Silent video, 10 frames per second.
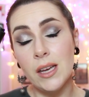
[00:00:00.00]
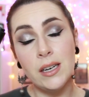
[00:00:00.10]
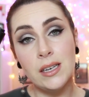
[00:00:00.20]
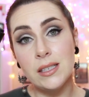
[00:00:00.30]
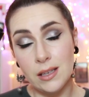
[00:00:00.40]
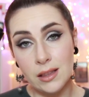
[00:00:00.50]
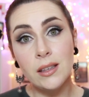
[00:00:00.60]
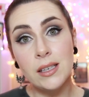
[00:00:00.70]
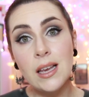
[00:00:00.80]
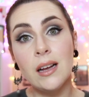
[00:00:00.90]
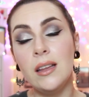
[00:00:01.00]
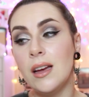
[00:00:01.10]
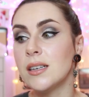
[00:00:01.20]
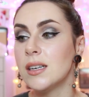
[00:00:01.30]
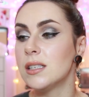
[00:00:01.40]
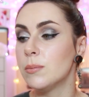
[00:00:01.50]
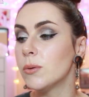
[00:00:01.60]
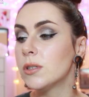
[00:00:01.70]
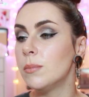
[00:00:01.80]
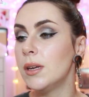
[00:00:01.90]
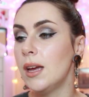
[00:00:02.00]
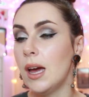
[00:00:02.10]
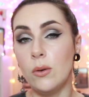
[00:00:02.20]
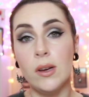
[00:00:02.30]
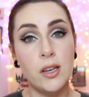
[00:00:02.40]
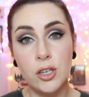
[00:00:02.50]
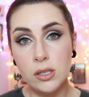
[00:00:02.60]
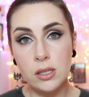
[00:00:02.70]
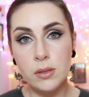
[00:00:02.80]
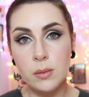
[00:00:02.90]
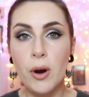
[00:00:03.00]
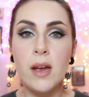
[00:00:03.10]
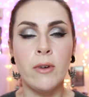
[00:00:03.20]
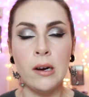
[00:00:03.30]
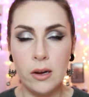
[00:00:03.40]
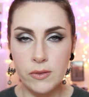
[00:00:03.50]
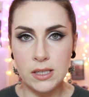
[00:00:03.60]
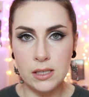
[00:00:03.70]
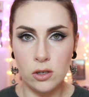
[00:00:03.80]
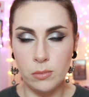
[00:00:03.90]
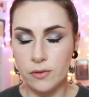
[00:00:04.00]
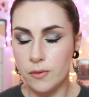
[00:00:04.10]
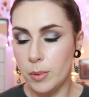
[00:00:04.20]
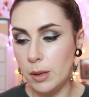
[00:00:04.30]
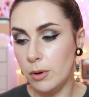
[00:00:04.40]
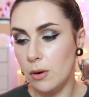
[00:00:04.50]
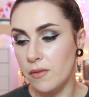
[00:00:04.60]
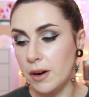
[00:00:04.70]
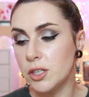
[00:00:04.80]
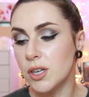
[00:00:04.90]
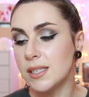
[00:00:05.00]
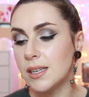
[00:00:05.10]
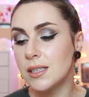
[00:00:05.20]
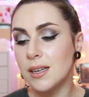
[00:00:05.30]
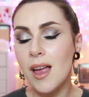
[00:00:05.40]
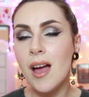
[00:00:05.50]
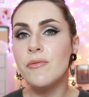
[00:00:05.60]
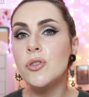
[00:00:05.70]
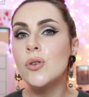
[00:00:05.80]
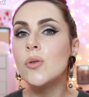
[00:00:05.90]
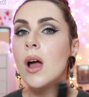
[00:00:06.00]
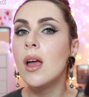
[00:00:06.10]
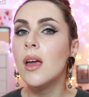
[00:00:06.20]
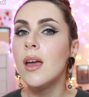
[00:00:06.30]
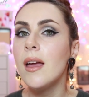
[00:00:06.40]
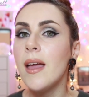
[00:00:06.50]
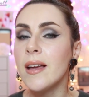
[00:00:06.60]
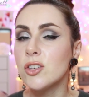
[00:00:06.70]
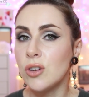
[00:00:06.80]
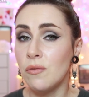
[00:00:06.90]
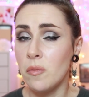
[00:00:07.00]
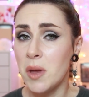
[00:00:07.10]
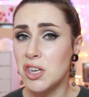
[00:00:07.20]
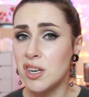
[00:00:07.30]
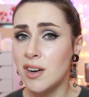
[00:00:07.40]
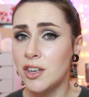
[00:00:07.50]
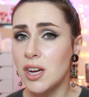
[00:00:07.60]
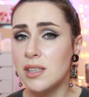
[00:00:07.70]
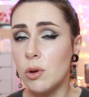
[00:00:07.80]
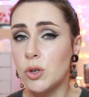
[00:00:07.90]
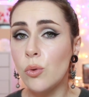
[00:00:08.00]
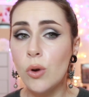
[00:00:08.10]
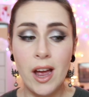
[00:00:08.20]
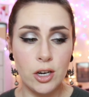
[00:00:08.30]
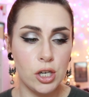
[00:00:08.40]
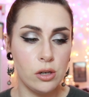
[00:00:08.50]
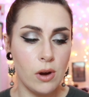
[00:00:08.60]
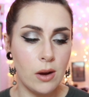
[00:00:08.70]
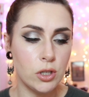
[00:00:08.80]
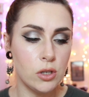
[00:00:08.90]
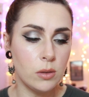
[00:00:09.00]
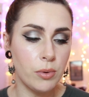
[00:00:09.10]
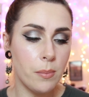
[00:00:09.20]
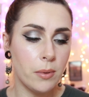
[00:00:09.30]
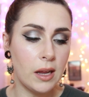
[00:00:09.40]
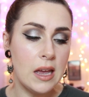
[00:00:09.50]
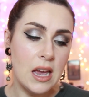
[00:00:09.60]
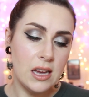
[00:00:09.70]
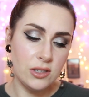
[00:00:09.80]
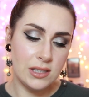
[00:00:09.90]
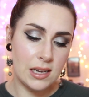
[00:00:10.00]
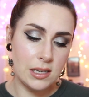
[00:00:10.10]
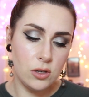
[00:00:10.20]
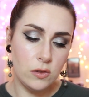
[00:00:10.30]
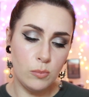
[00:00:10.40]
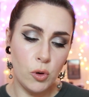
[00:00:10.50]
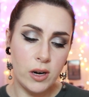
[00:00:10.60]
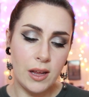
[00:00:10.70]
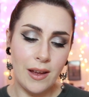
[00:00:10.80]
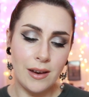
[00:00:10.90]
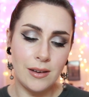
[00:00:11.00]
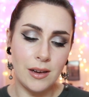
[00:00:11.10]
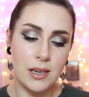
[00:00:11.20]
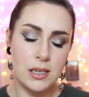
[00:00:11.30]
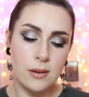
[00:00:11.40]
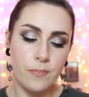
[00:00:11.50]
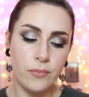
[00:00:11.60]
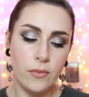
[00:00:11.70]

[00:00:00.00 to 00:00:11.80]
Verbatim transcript: And it is exactly that. It's supposed to be an oil you can use as a primer. Obviously, it's going to be for people who are very dry skinned. I have no extra information on it yet, so I don't actually know how to use it properly. It just says use morning and night.